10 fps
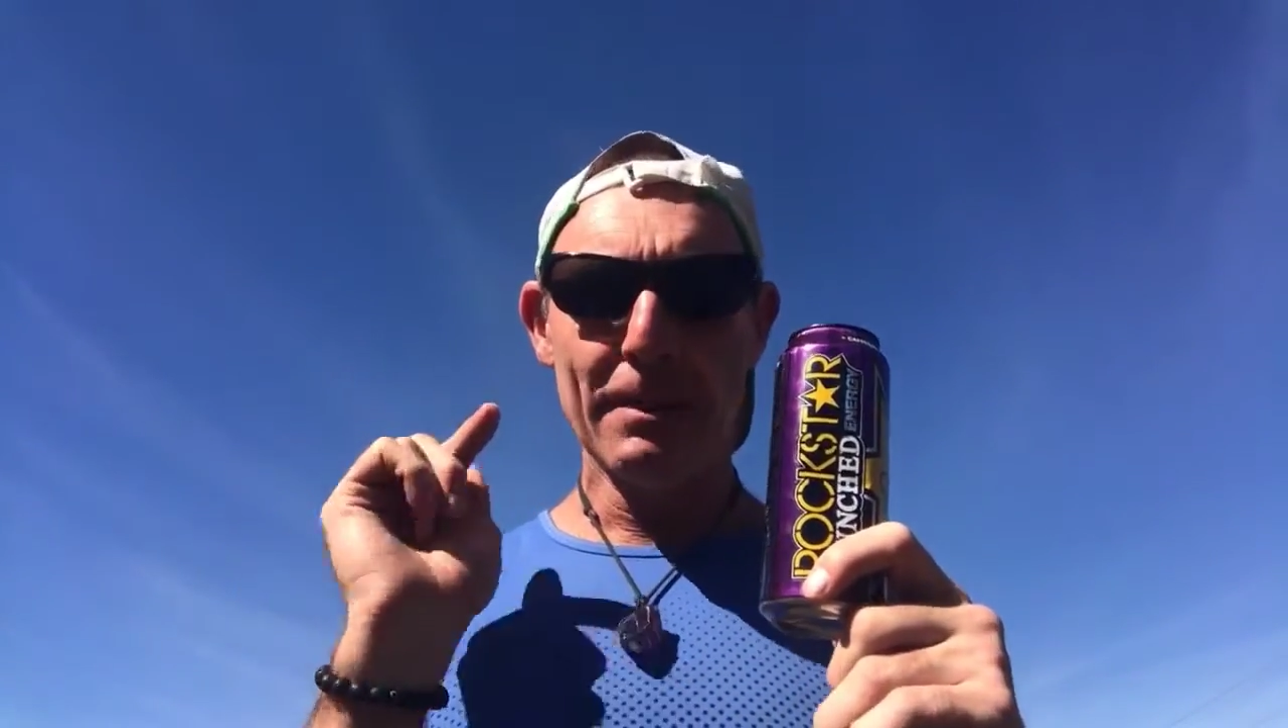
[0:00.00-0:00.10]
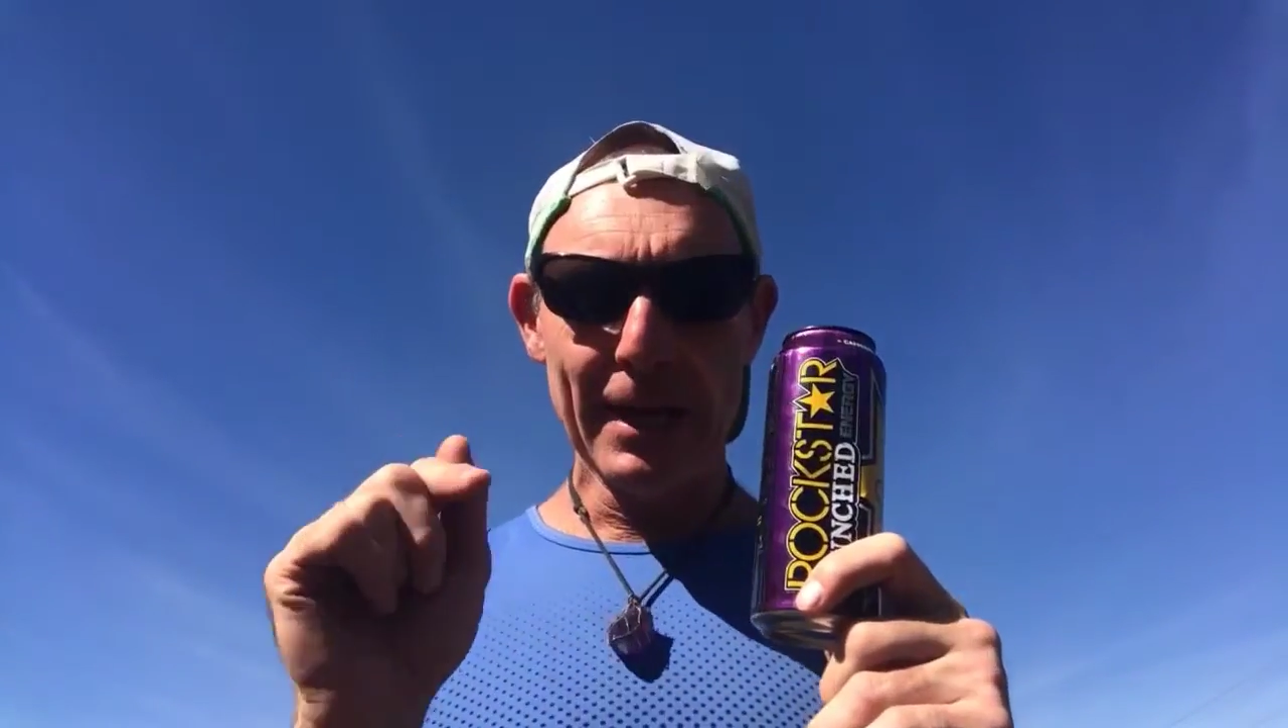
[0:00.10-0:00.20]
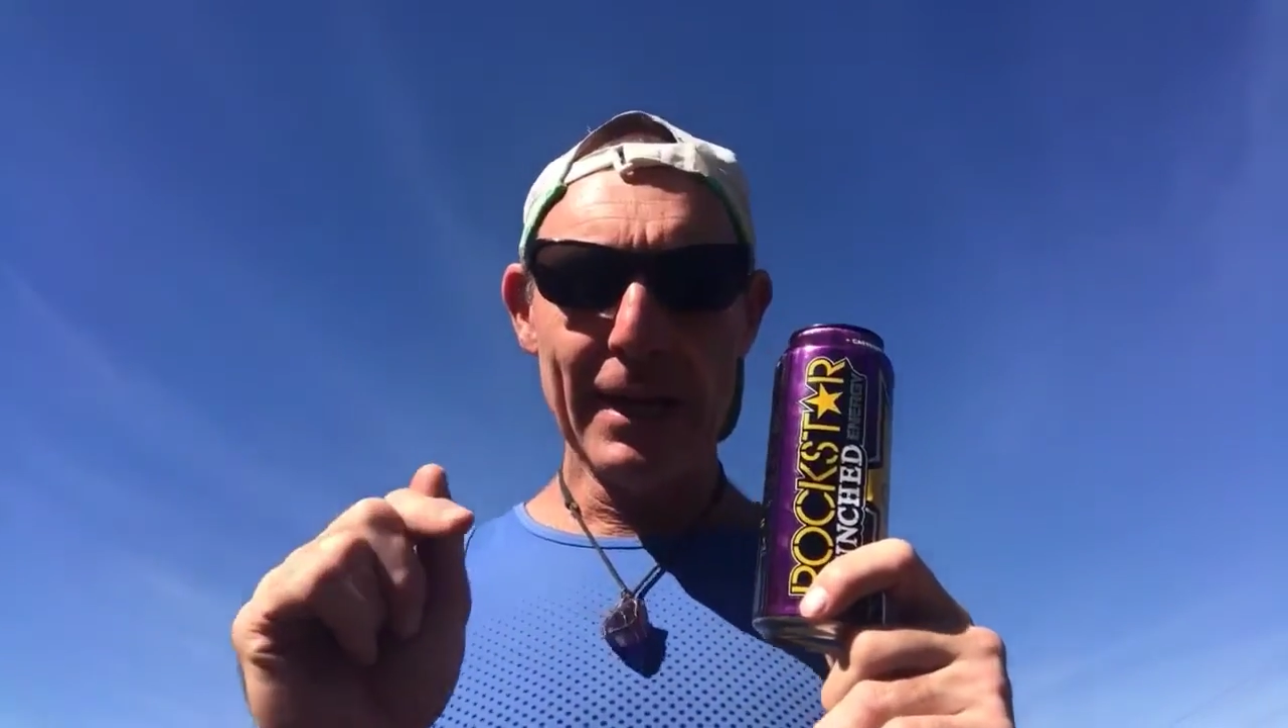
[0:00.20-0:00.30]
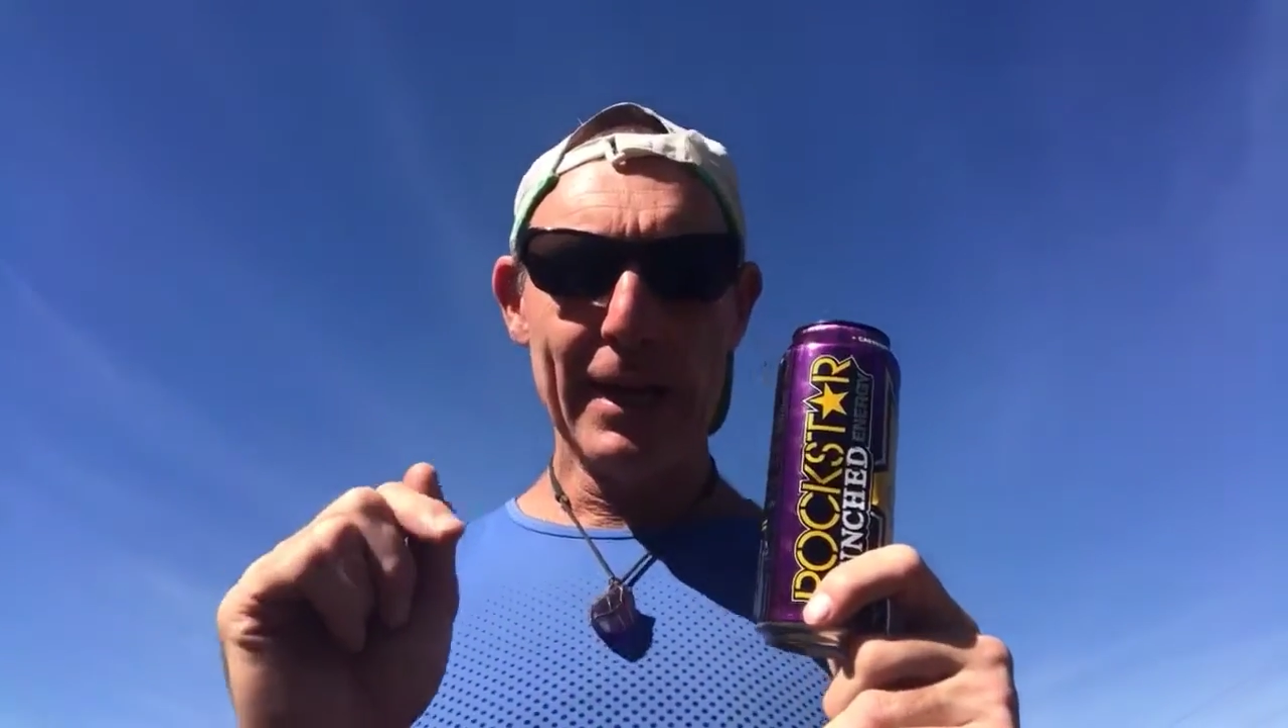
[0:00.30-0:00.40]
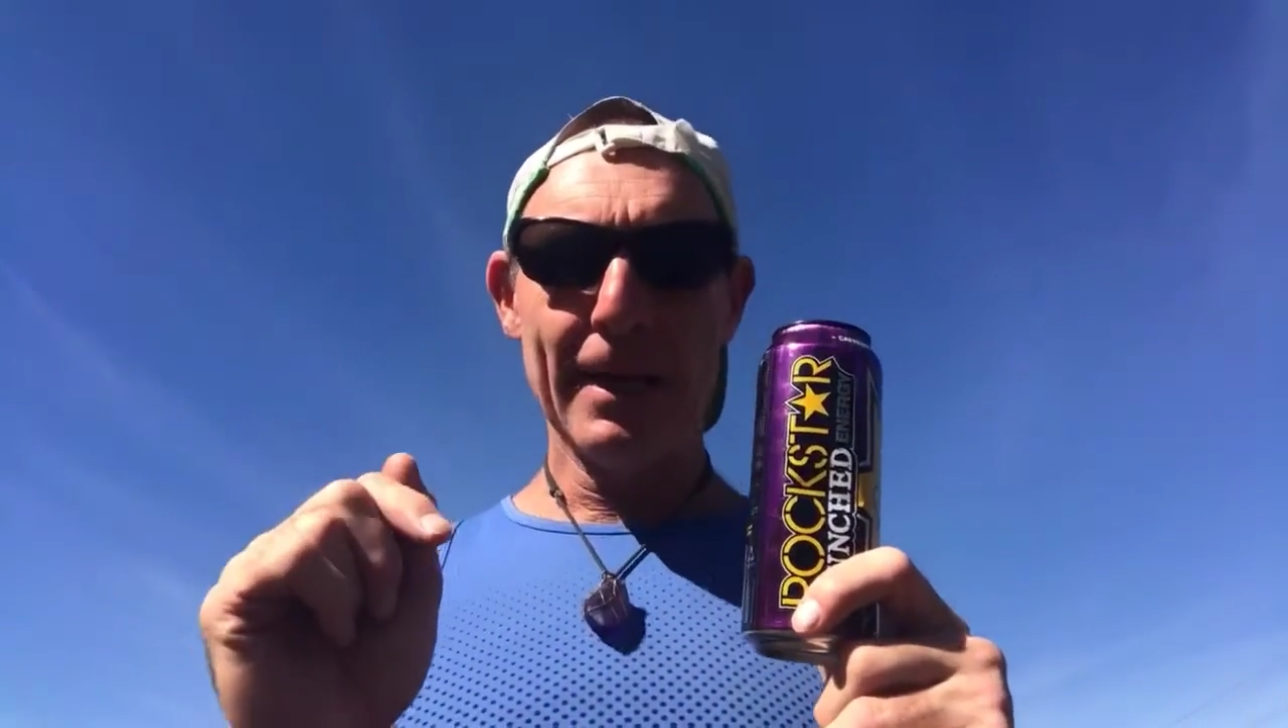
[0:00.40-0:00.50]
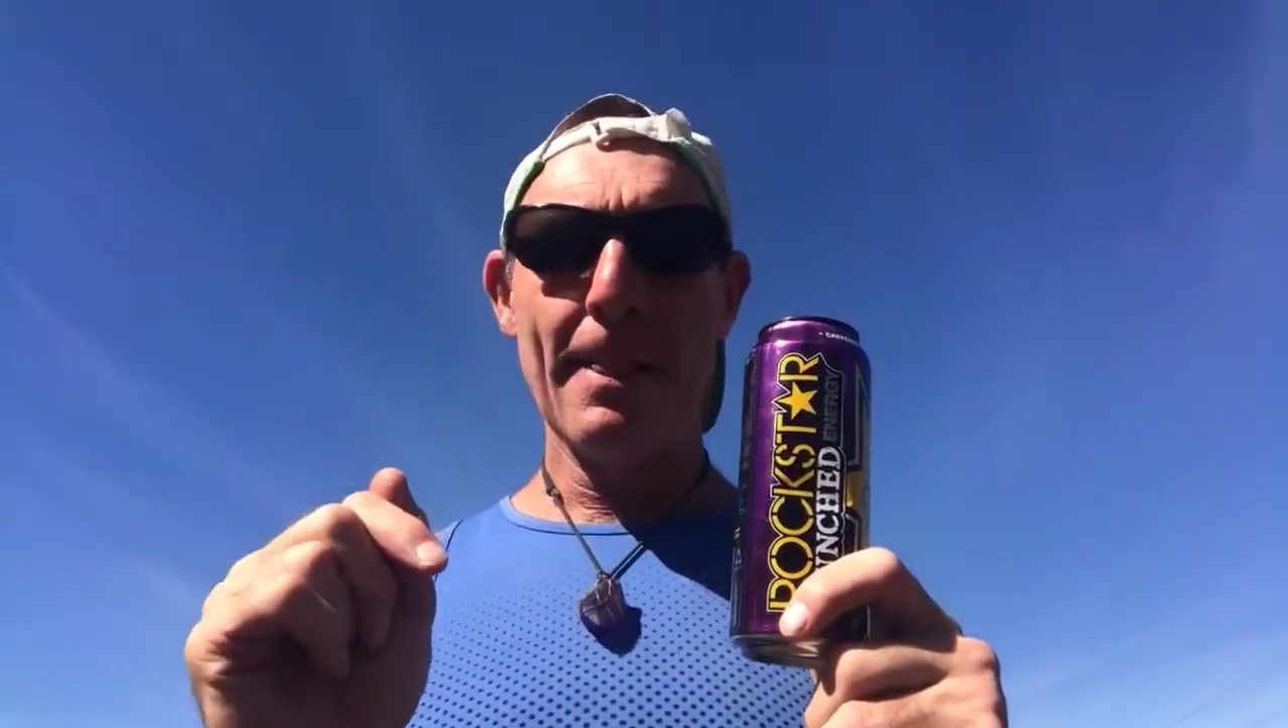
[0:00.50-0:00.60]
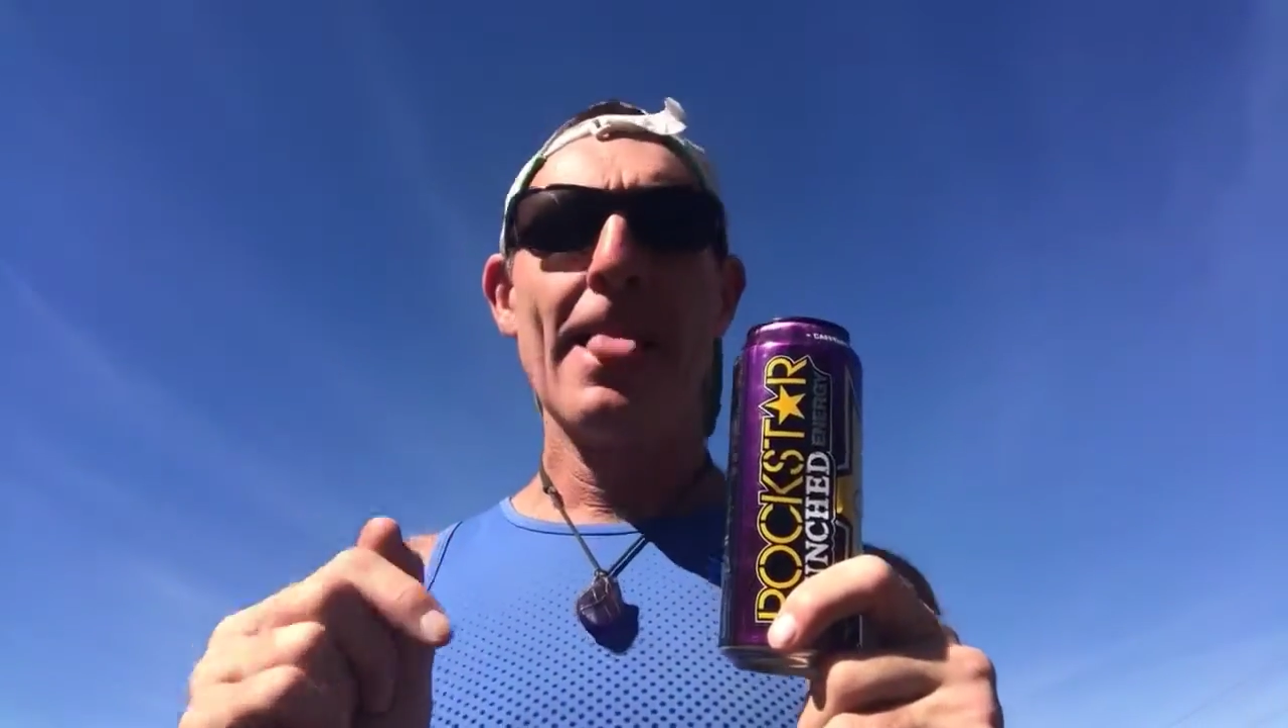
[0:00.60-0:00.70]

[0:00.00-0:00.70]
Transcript: me